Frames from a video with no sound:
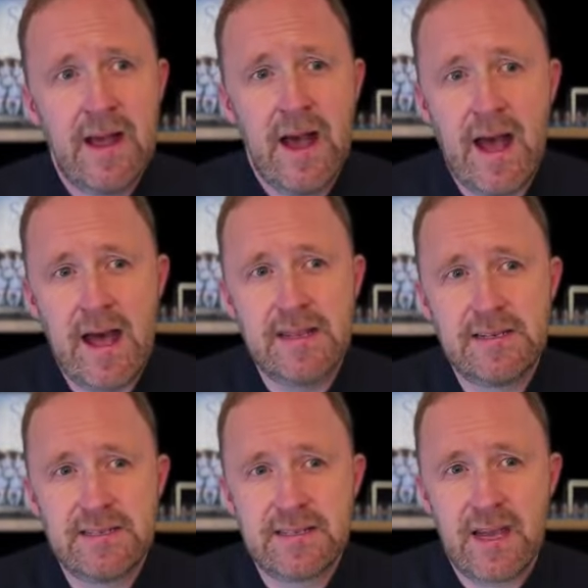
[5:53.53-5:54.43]

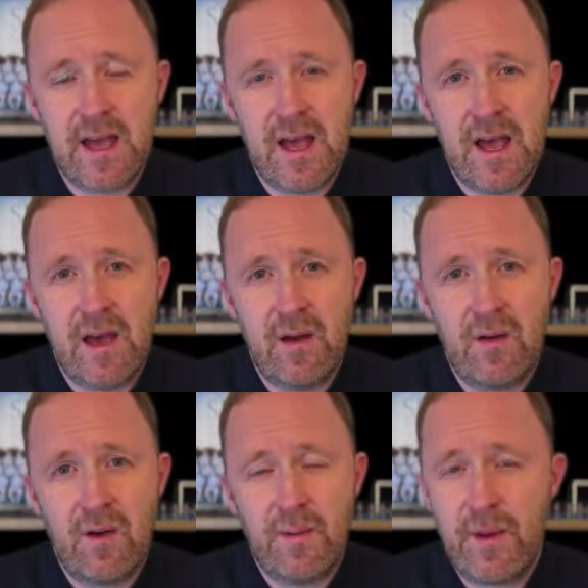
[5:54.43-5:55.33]
And
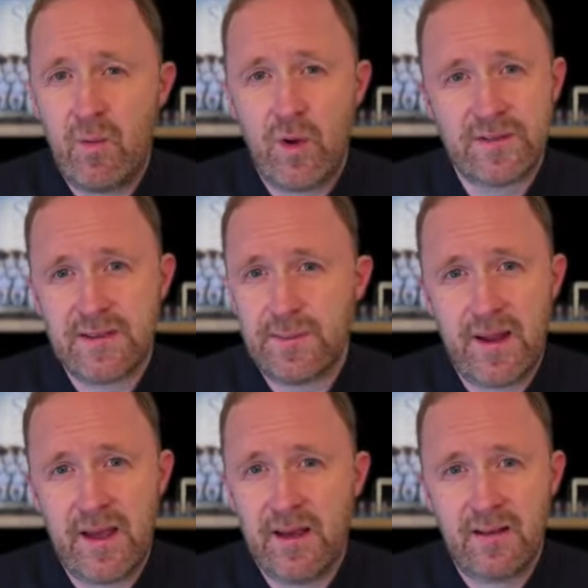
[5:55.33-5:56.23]
I mean, what a
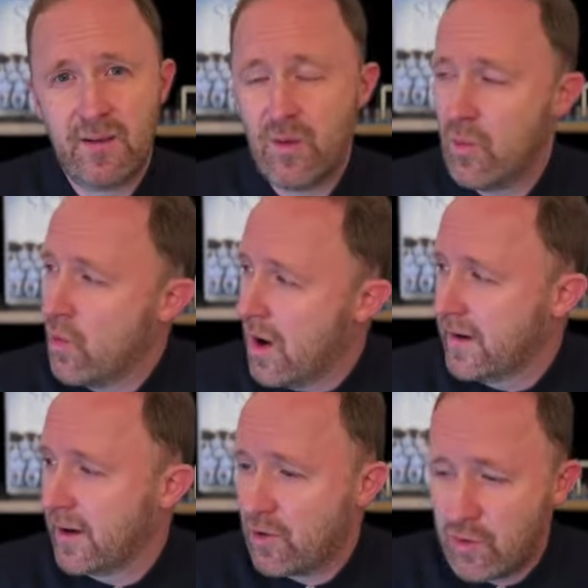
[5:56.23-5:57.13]
player, what an
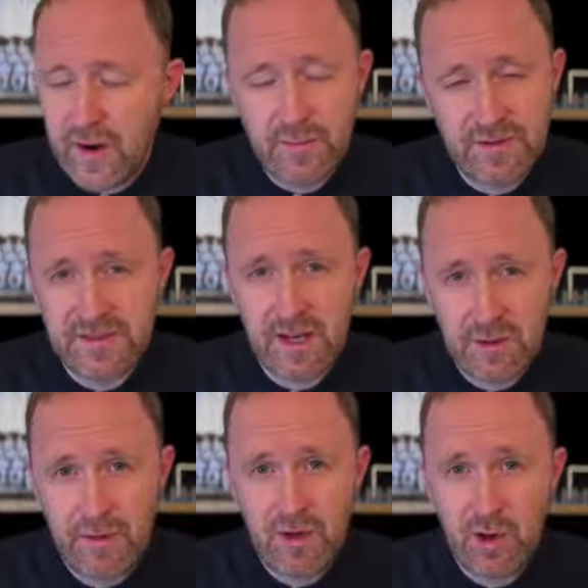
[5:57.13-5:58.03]
incredible signing
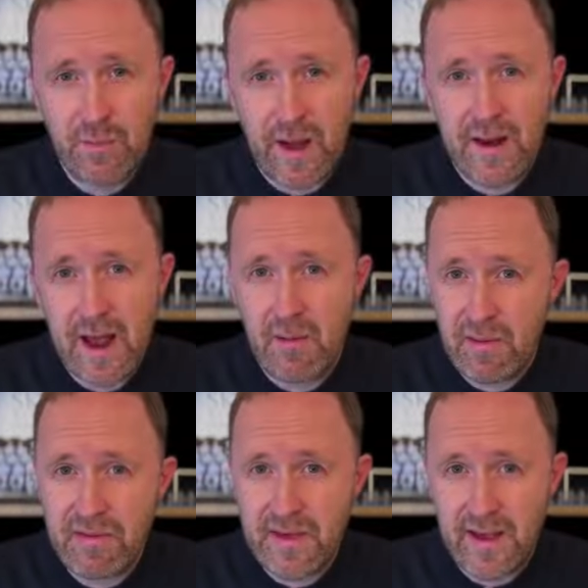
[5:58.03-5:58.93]
when you look back now and
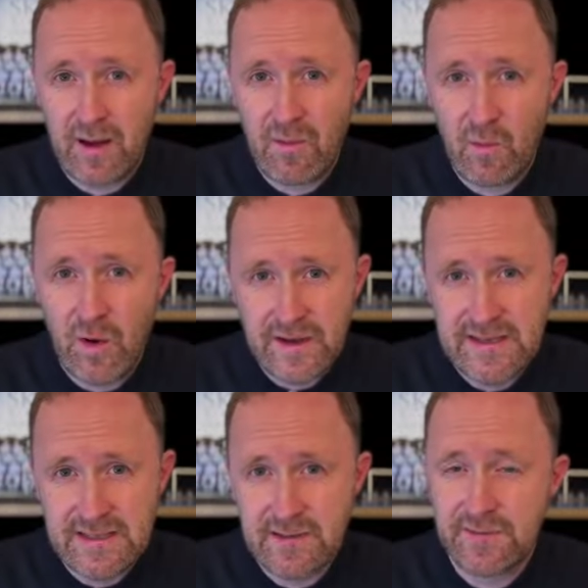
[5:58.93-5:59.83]
think what he
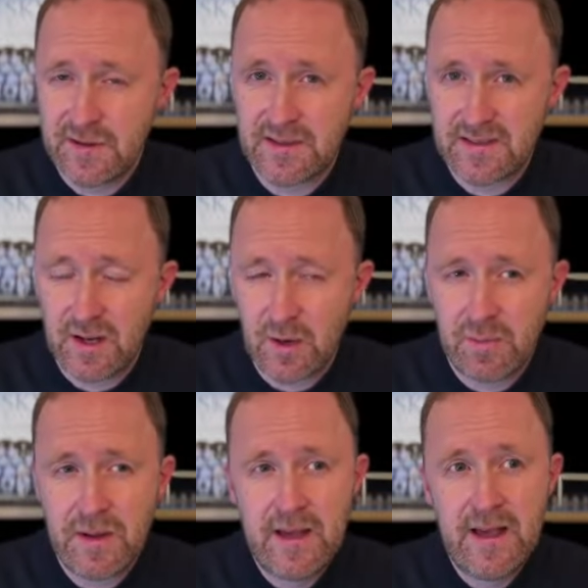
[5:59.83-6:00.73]
did for this club
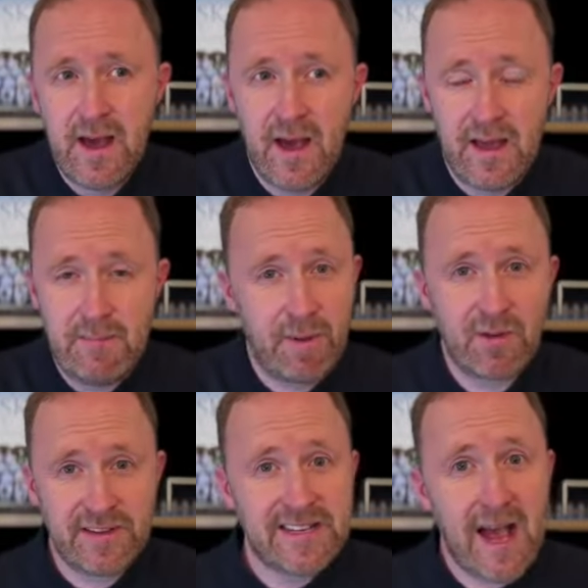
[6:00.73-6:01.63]
in both
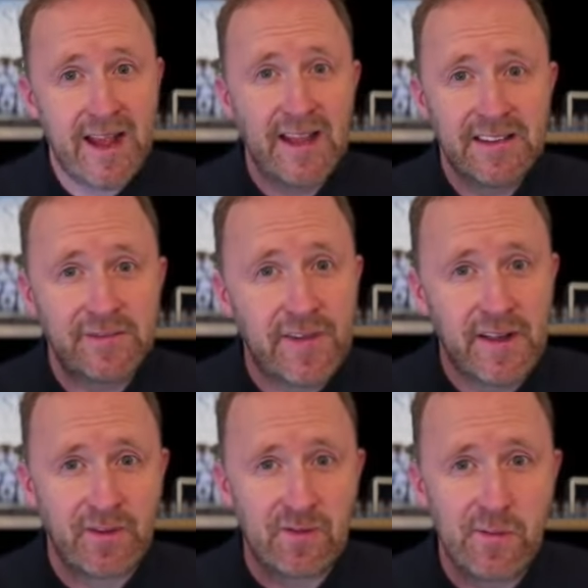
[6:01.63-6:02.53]
attack and
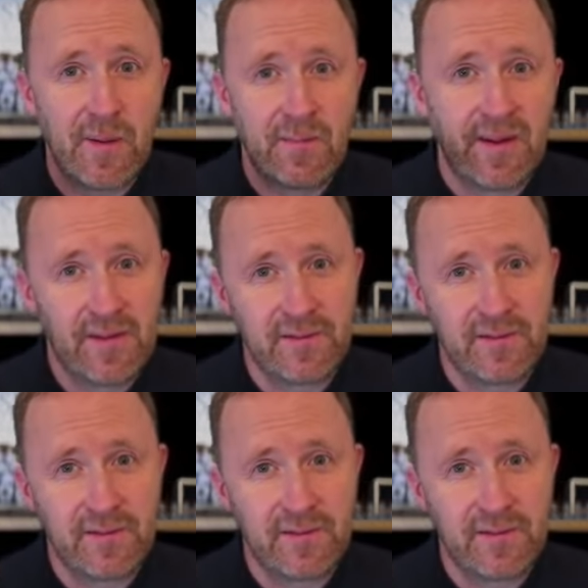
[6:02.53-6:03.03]
defence. Remember, he was